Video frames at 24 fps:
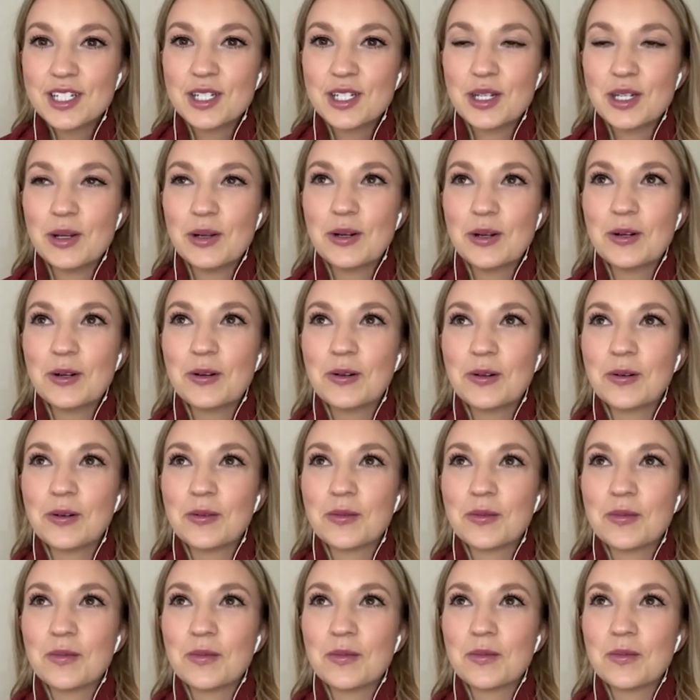
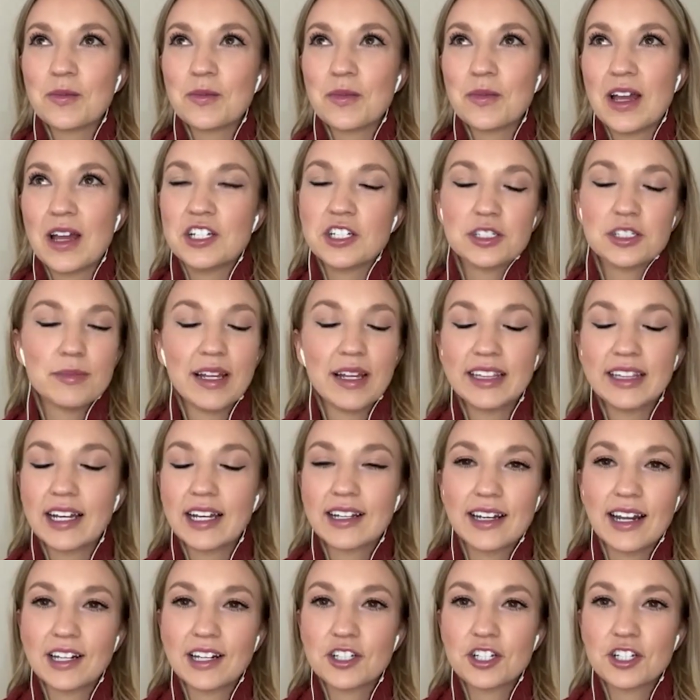and just make that
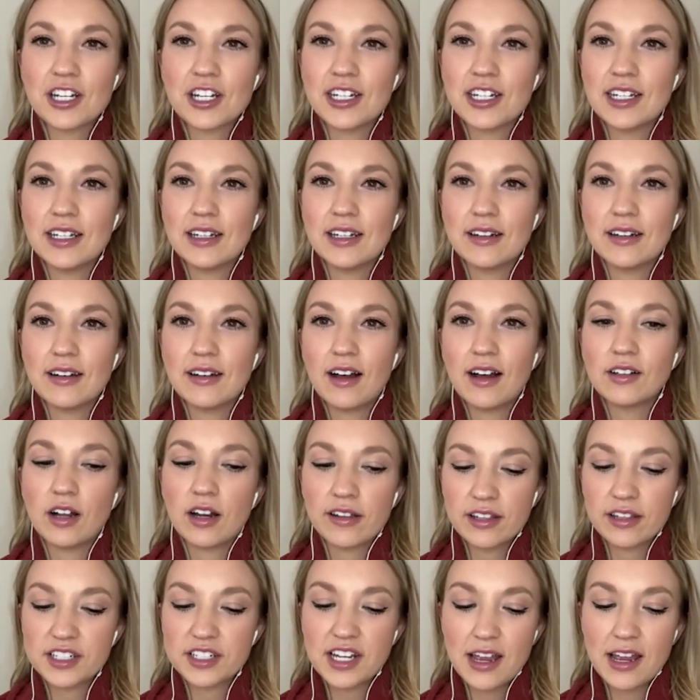connection. And a
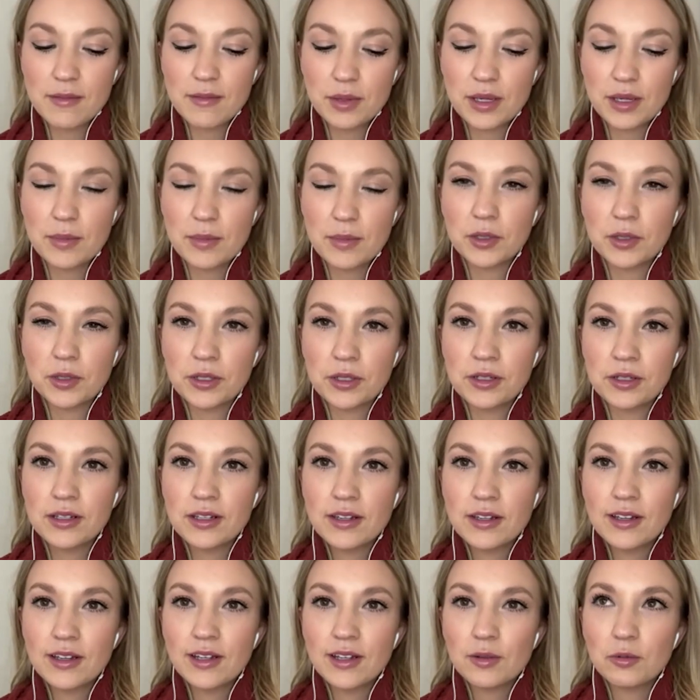lot of the time people
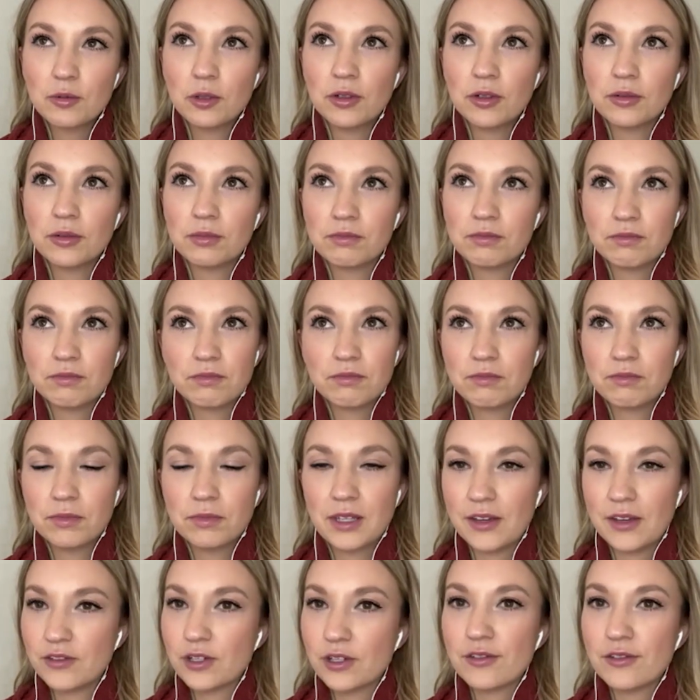will
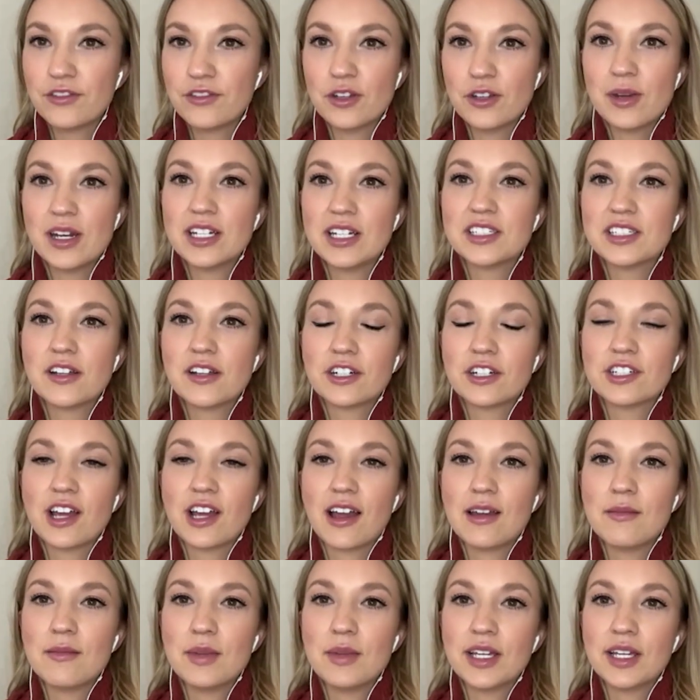give you a few minutes of their
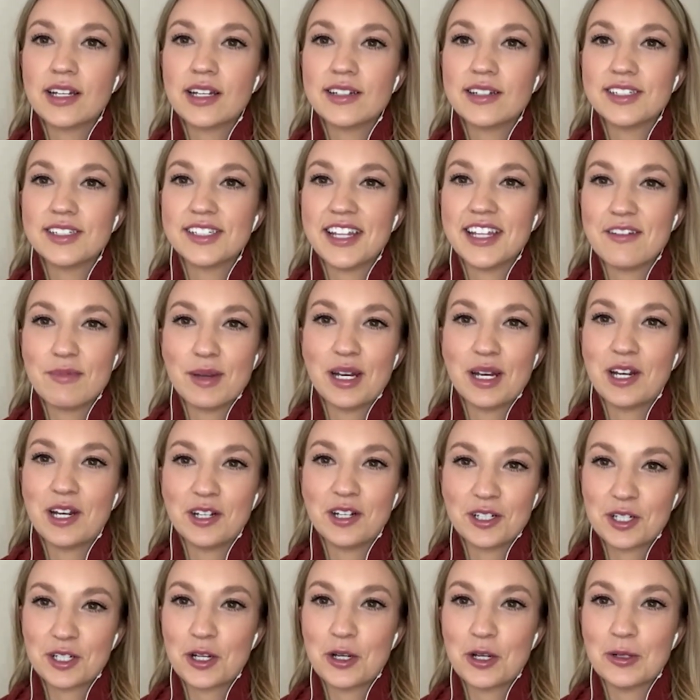time because they've been in
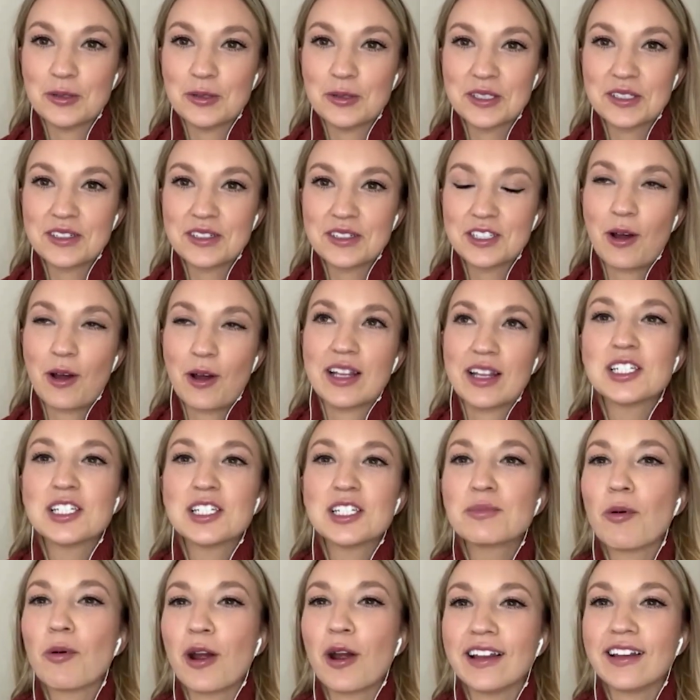your shoes. So at
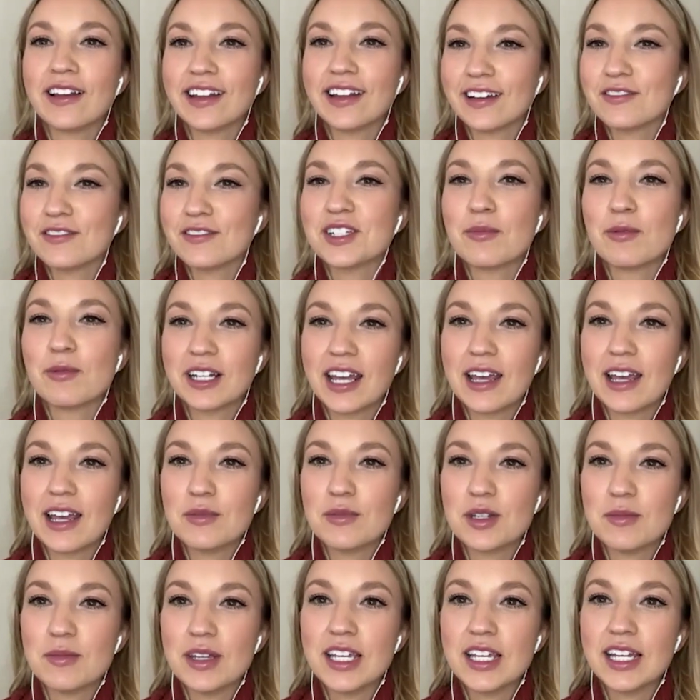this point, like if someone came
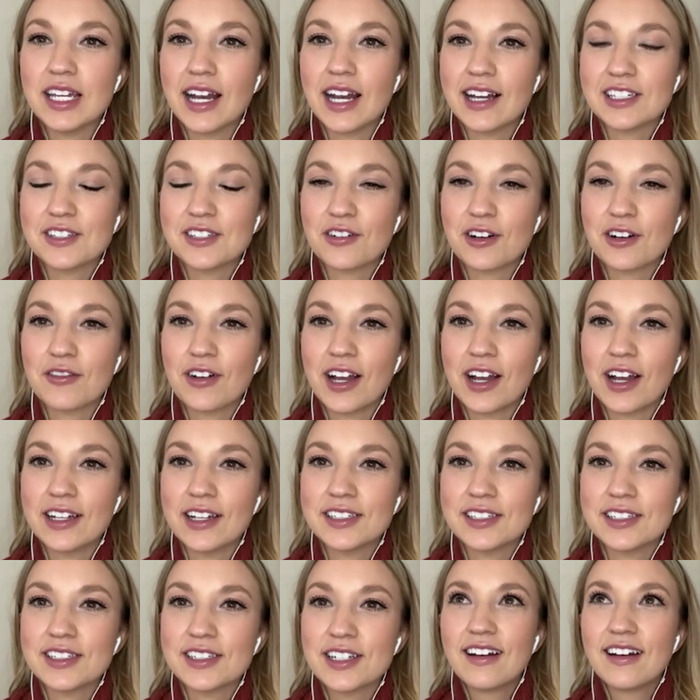to me and asked for
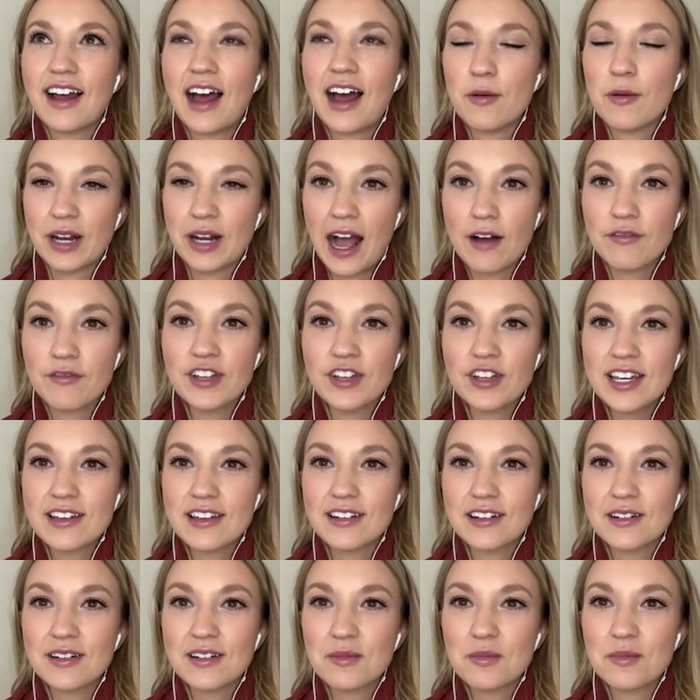advice, I would have it.
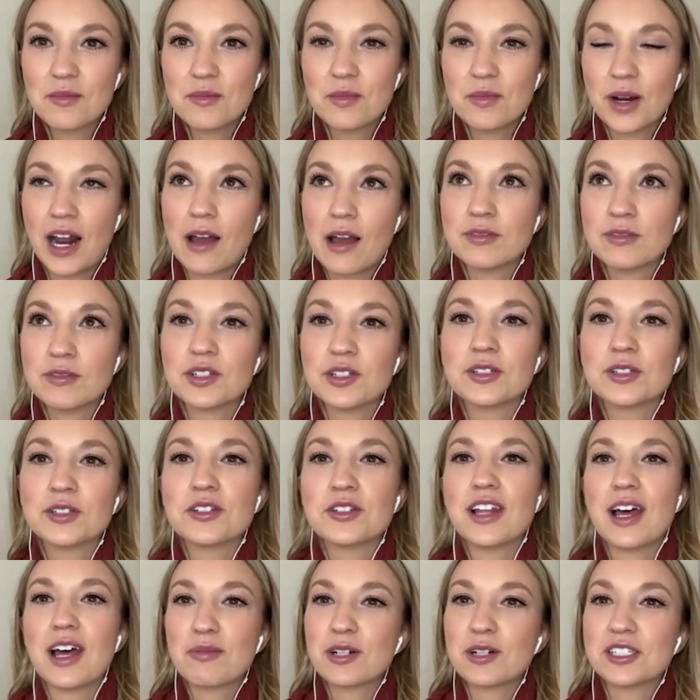But I was also
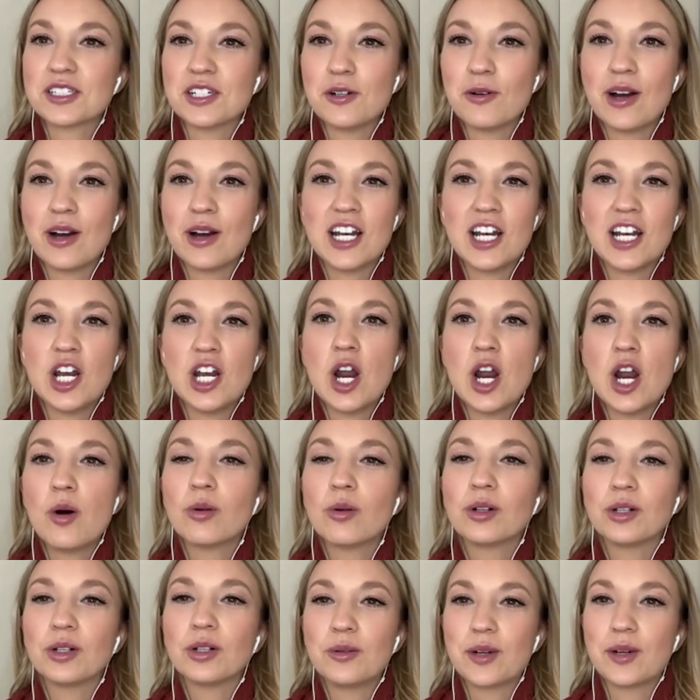that person who had
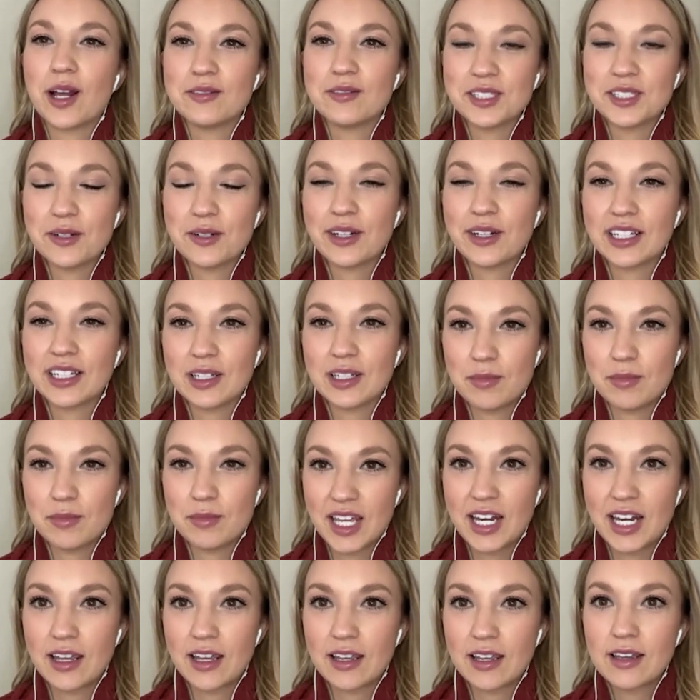no clue what I was doing at the
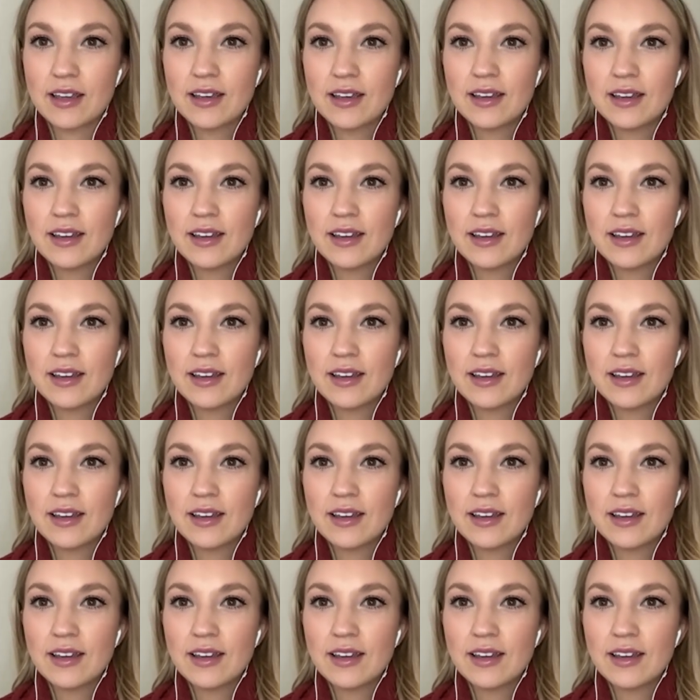beginning.